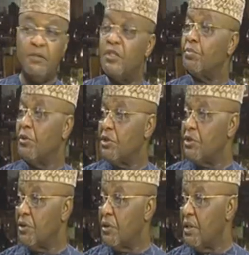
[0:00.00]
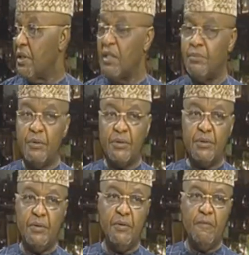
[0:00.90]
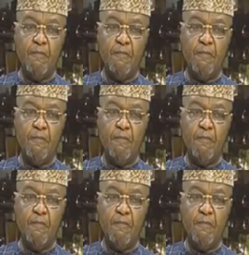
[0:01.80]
disposition in that position.